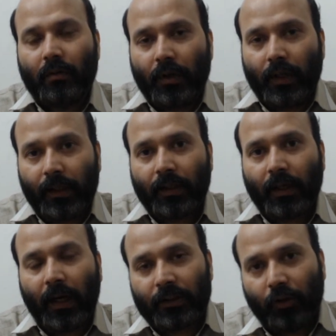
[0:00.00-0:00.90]
like the
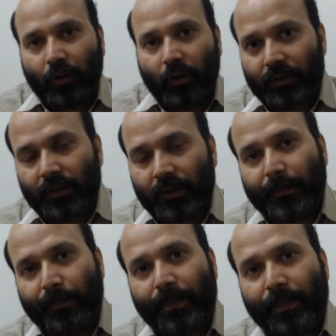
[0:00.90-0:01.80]
archaeology,
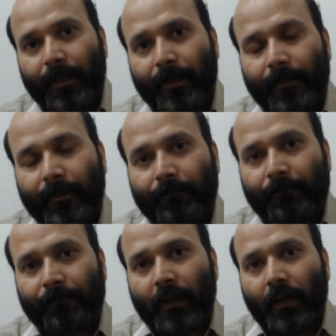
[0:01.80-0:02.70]

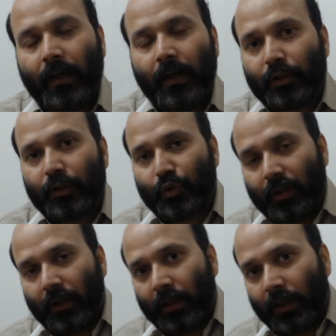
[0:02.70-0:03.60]
like
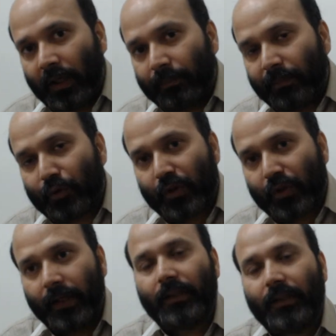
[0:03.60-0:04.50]
the help of
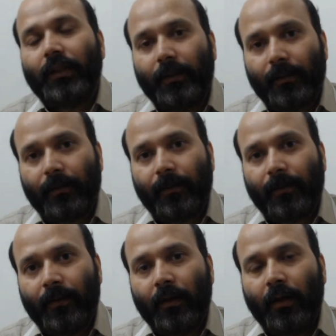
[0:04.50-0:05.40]
society,
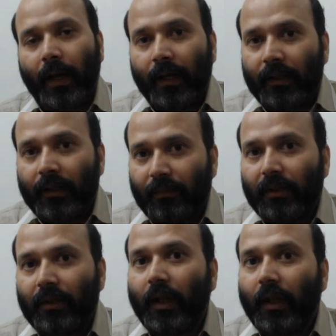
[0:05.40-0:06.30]
and
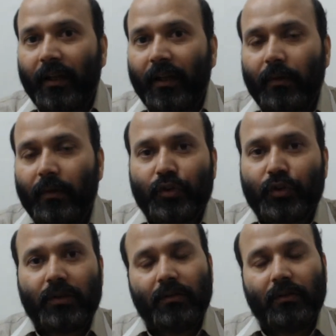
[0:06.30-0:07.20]
even the language.
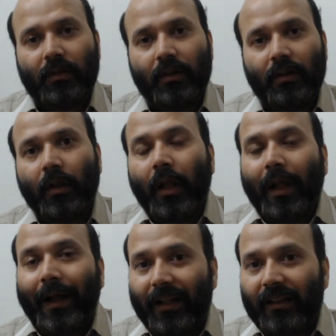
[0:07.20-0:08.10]

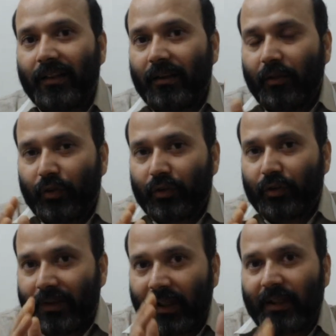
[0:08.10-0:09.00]
And
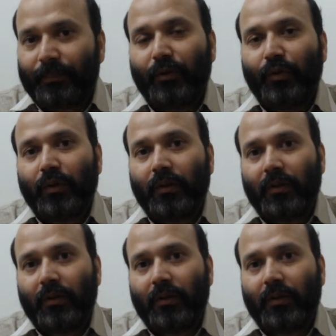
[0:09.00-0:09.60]
therefore,